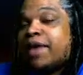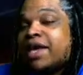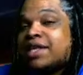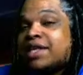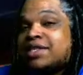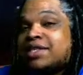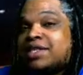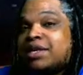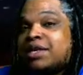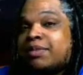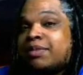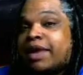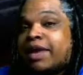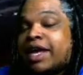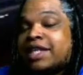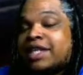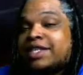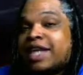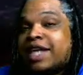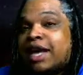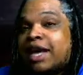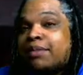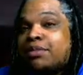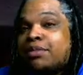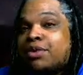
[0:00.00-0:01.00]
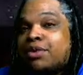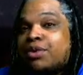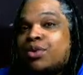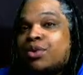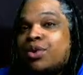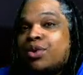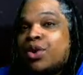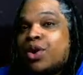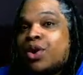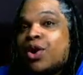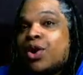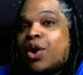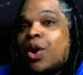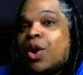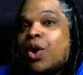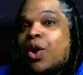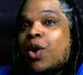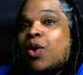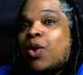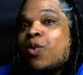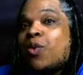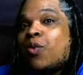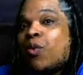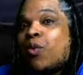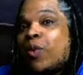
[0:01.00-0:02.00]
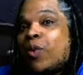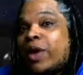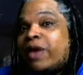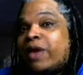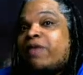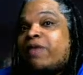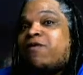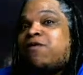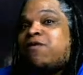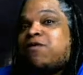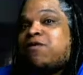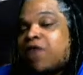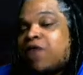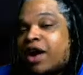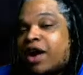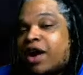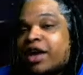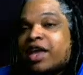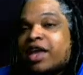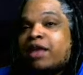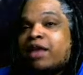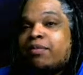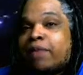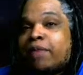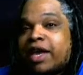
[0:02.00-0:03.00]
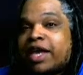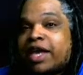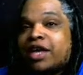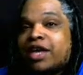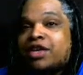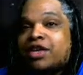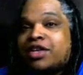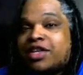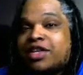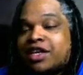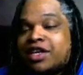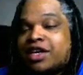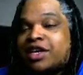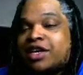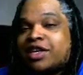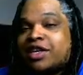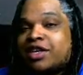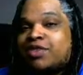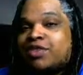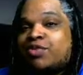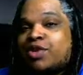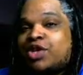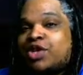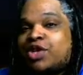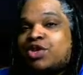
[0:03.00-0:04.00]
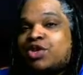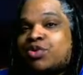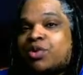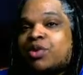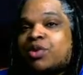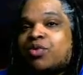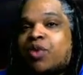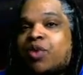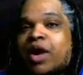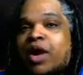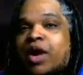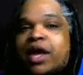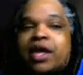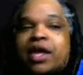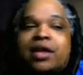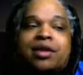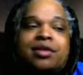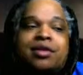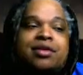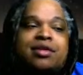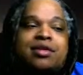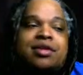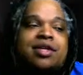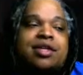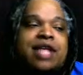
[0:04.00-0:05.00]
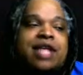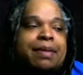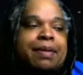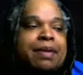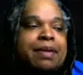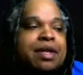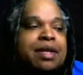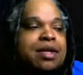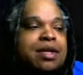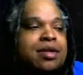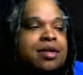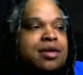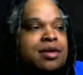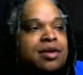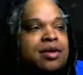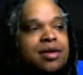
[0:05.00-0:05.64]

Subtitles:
make it seem like a taboo, we fucking make it done. We do it right. Damn it.